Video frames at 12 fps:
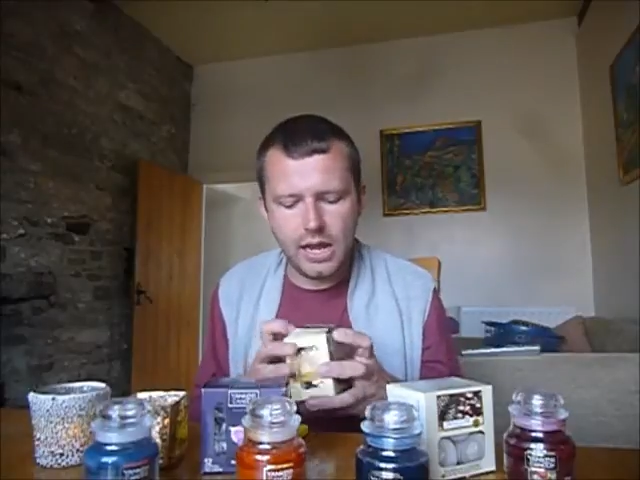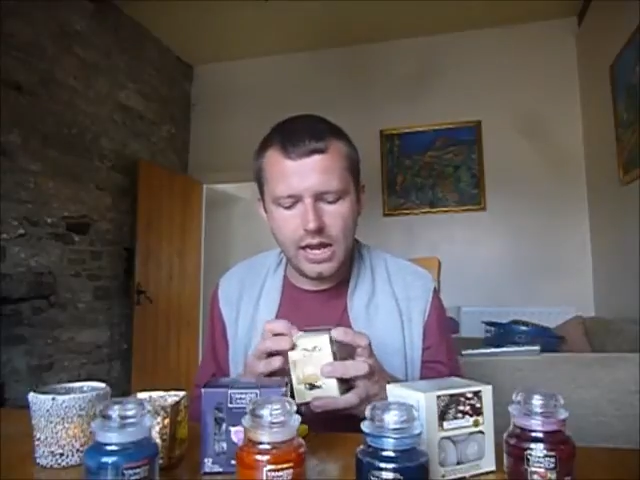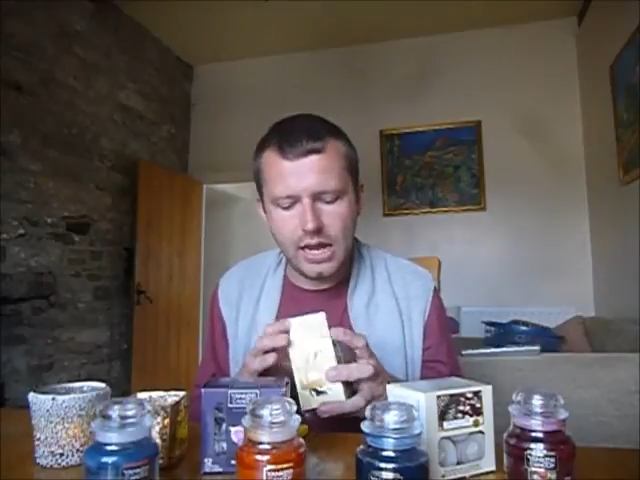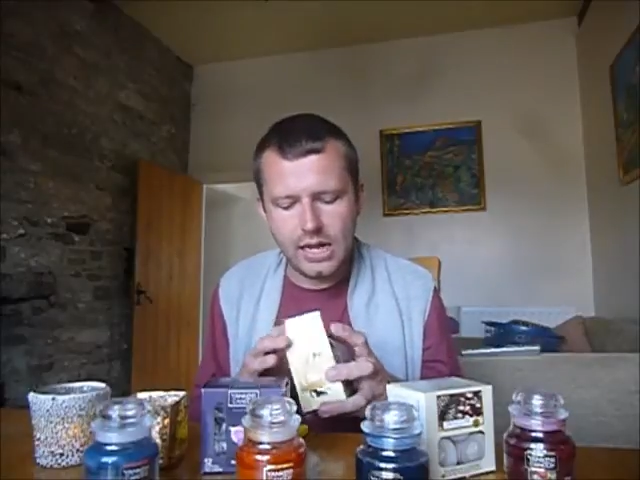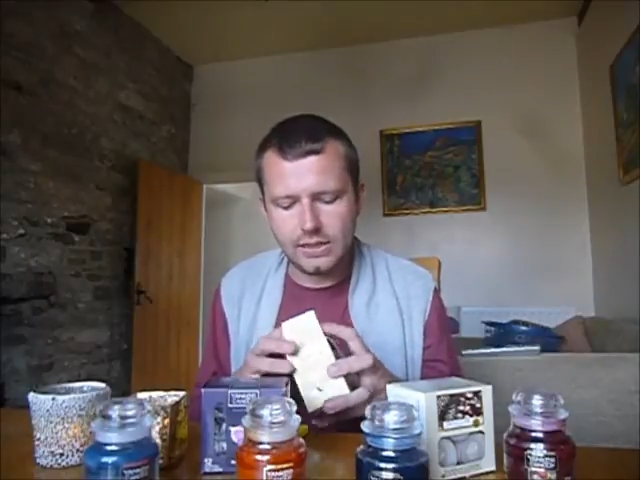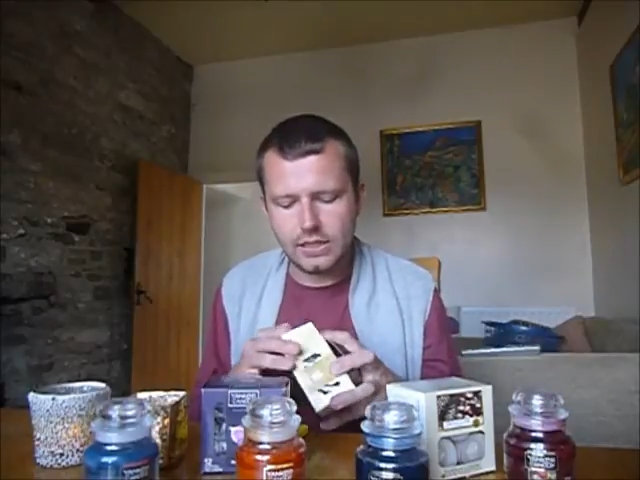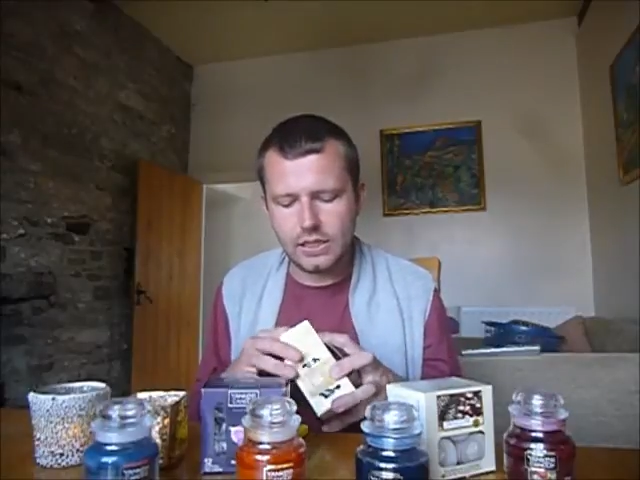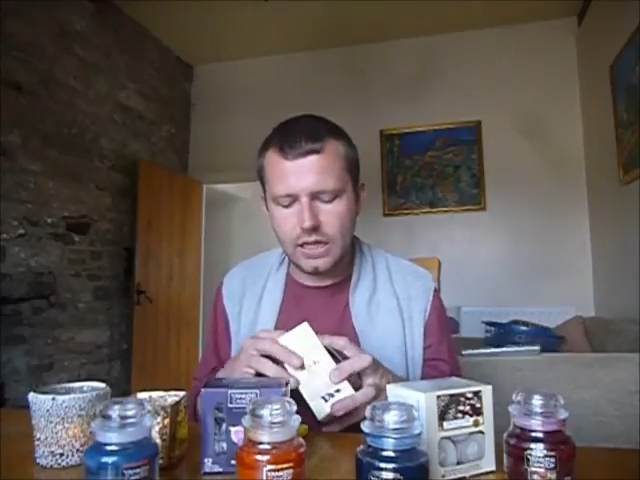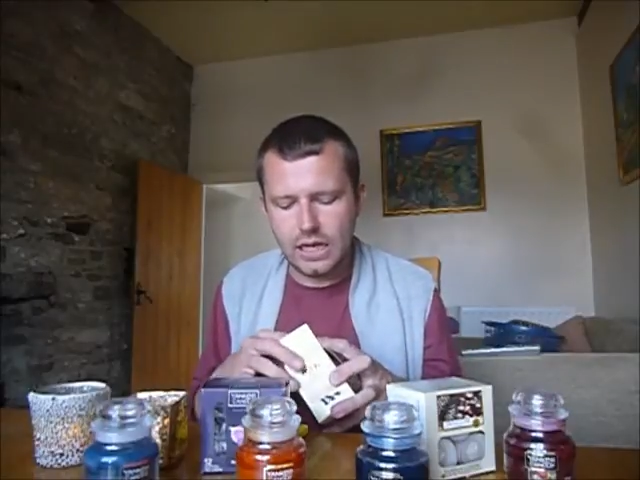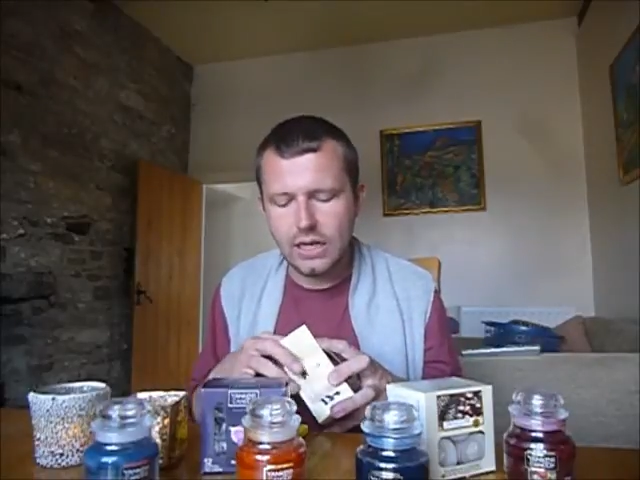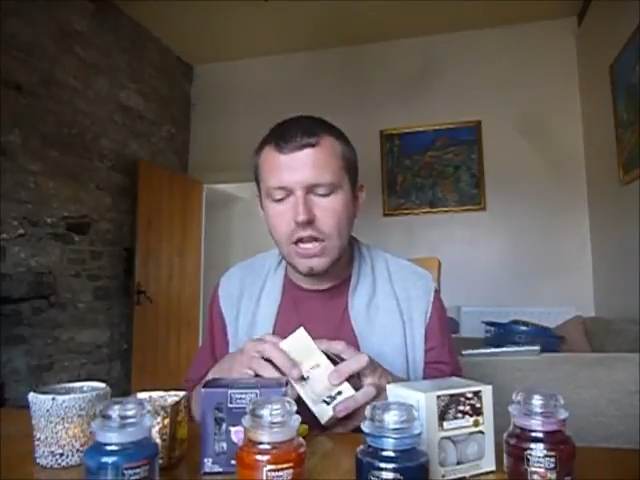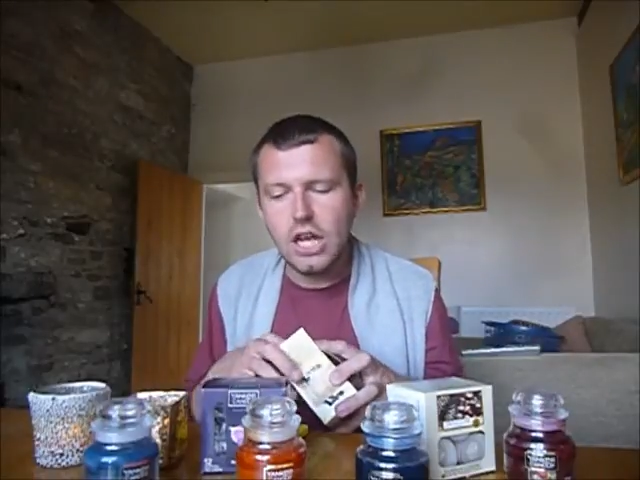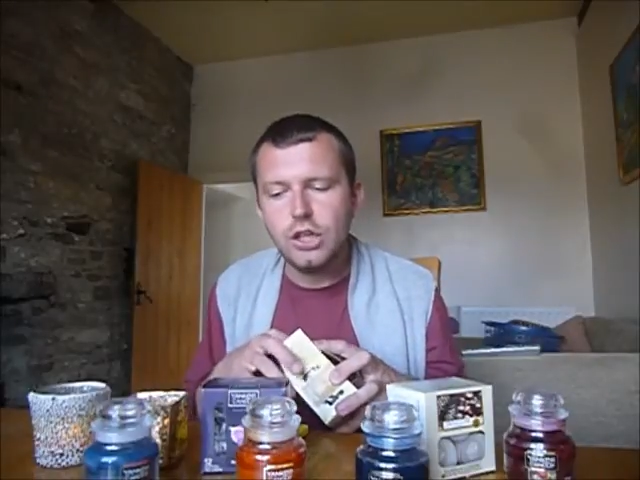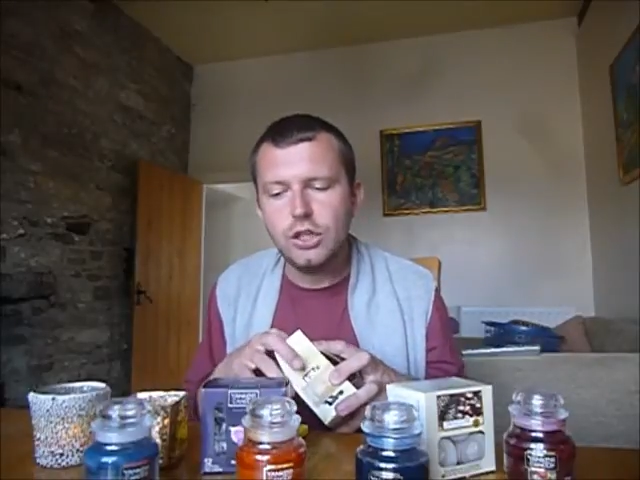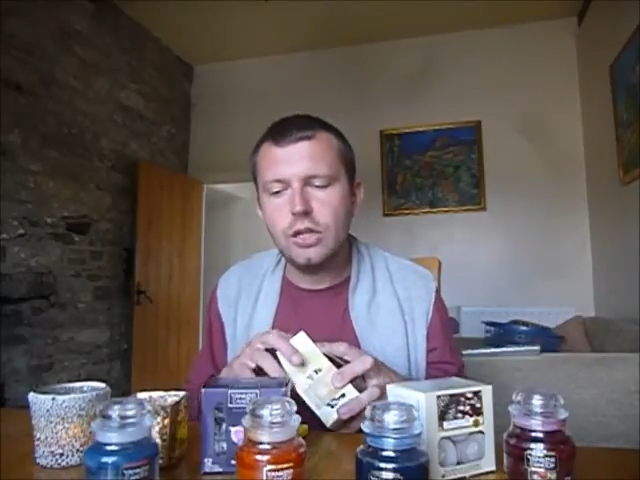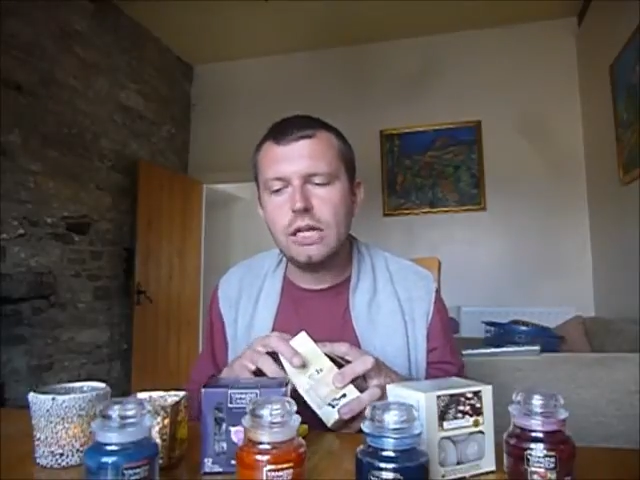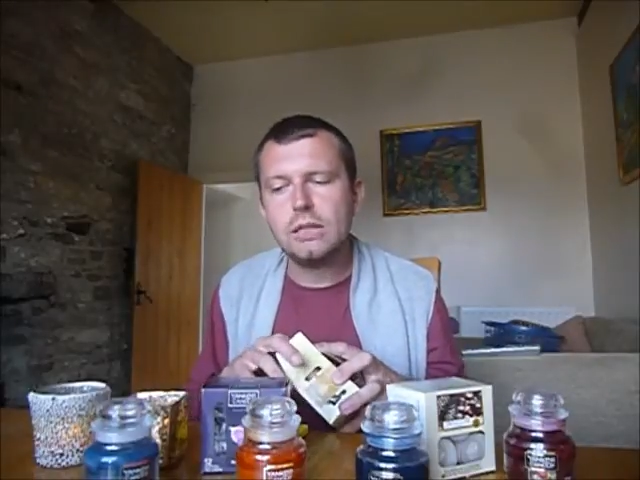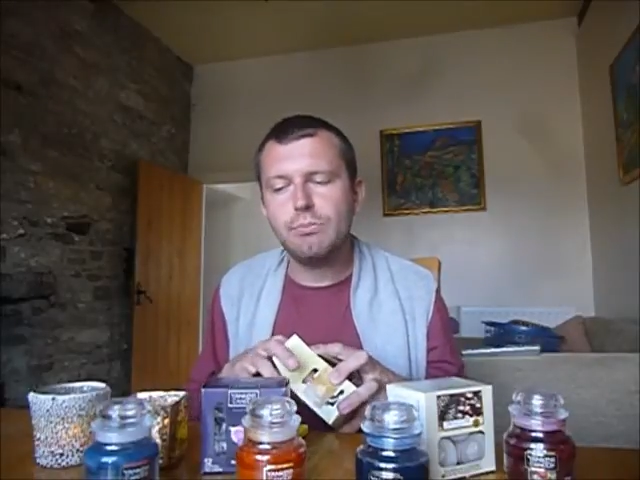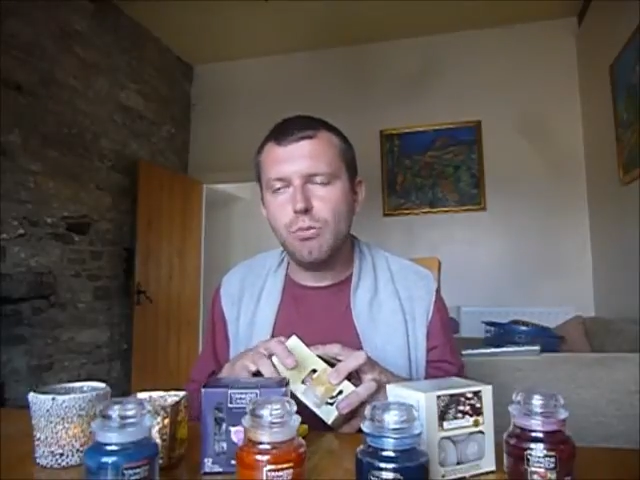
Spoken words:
There's